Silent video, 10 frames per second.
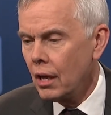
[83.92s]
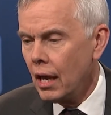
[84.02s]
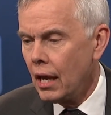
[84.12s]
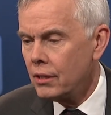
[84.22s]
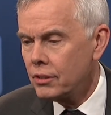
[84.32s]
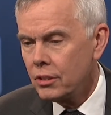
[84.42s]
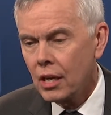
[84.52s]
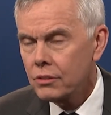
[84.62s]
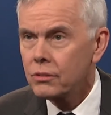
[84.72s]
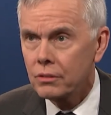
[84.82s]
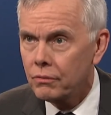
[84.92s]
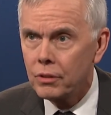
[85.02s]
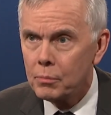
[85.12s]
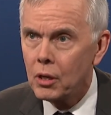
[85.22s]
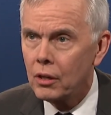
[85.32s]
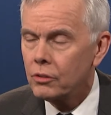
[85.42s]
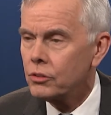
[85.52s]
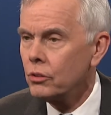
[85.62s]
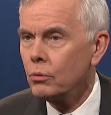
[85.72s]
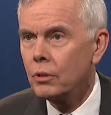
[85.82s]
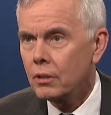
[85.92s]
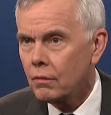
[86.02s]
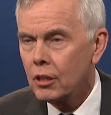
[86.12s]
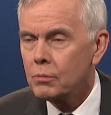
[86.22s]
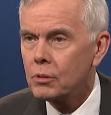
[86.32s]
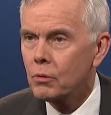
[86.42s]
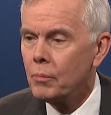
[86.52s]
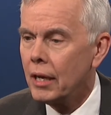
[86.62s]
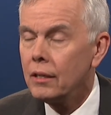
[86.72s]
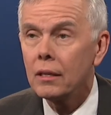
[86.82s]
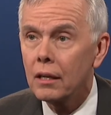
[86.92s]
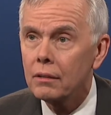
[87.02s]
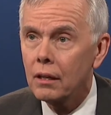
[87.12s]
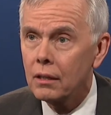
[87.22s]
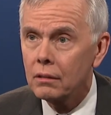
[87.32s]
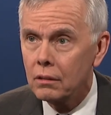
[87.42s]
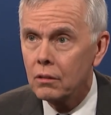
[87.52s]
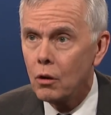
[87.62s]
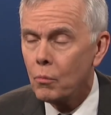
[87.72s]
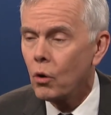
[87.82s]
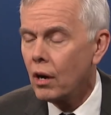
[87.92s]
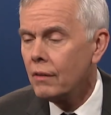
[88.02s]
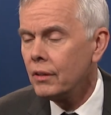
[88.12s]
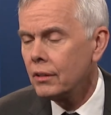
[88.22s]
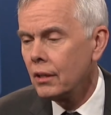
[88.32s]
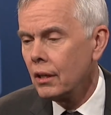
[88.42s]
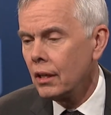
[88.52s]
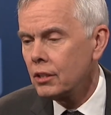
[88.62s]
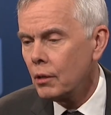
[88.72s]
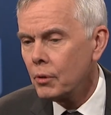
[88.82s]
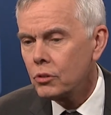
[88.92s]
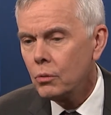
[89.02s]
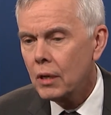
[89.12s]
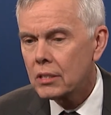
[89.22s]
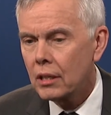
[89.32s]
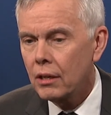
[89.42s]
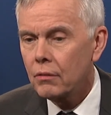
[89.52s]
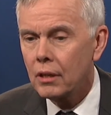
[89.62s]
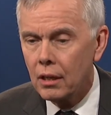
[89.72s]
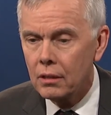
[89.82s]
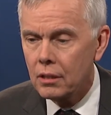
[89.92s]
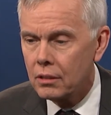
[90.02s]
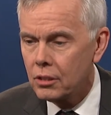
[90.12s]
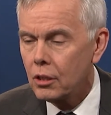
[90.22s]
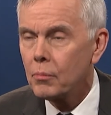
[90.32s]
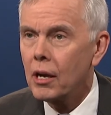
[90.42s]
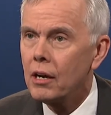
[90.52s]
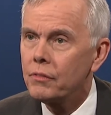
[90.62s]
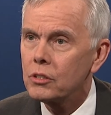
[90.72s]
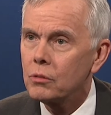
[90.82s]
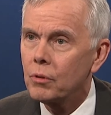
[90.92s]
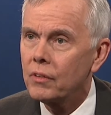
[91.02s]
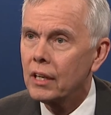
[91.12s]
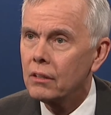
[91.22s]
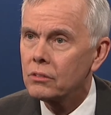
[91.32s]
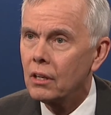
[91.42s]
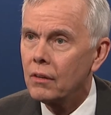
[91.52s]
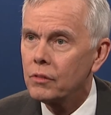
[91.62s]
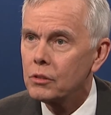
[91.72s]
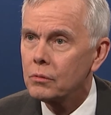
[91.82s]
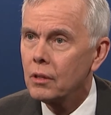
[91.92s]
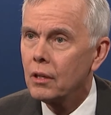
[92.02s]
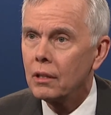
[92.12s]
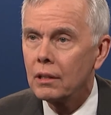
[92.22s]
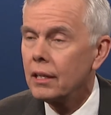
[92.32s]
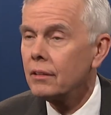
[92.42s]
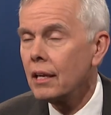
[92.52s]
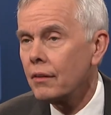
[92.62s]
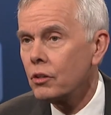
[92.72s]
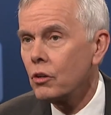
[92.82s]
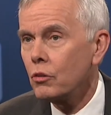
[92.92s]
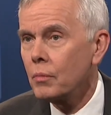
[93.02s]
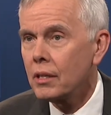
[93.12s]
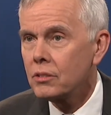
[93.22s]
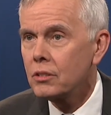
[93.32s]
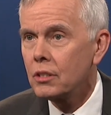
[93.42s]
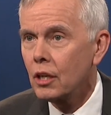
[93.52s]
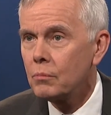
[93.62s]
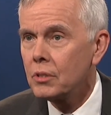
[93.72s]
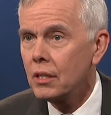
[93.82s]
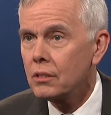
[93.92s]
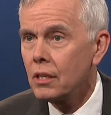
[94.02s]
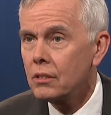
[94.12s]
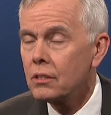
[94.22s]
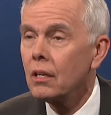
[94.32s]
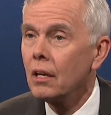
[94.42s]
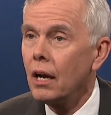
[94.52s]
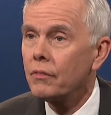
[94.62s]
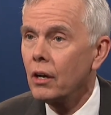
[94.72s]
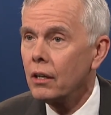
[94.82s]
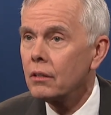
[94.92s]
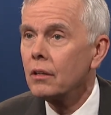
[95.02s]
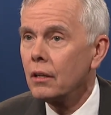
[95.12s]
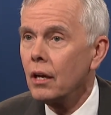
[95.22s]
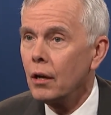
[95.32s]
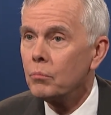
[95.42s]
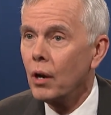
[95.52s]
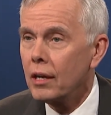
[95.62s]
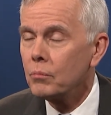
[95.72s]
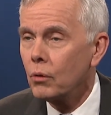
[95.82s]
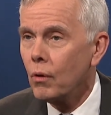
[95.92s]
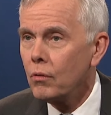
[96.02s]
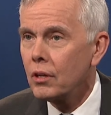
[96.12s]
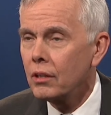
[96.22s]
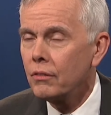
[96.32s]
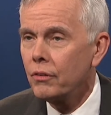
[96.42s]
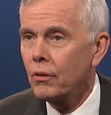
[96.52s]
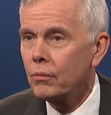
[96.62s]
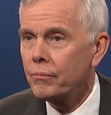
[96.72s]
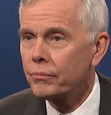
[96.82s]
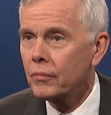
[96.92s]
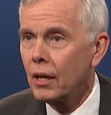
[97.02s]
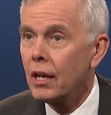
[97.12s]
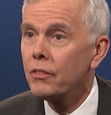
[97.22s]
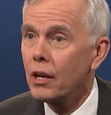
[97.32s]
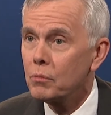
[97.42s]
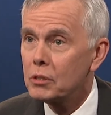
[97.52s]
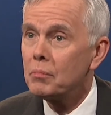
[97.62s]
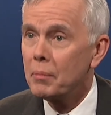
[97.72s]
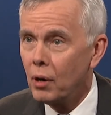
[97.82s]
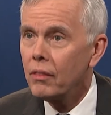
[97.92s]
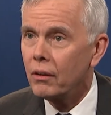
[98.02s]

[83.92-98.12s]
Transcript: and said yes, he'd be honored to, and the arrangements were made, and I thought no more of it. Until about 2 weeks later, and sitting in my office, in the Privy Council office, late in the afternoon, my assistant comes in and says, I've got Brian Mulroney on the phone. And I thought it was my brother.